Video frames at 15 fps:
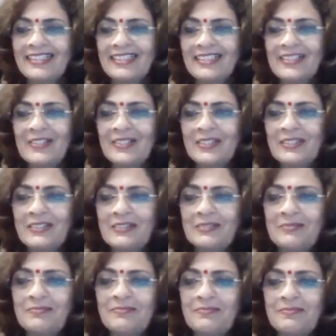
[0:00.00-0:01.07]

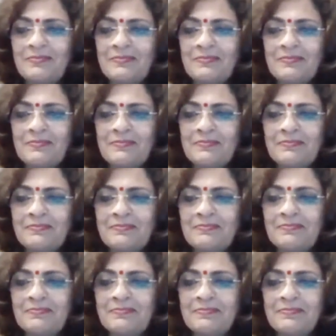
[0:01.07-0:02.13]

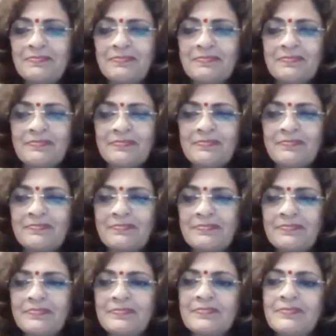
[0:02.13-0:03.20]

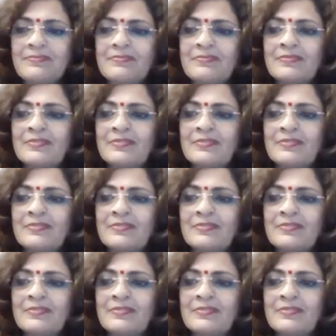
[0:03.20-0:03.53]
(no one is talking)